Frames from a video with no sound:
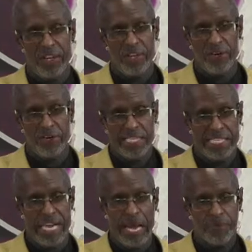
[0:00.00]
of the
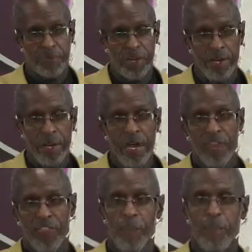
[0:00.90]
chapter,
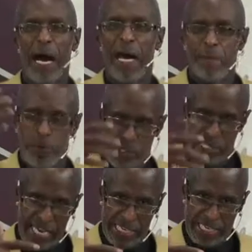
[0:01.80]
the Bible
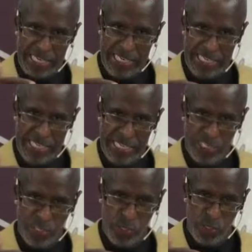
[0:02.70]
technique is
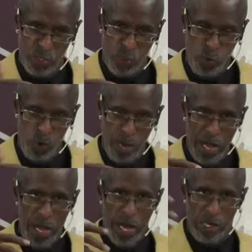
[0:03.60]
to do what?
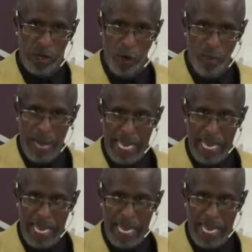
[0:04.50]
Go back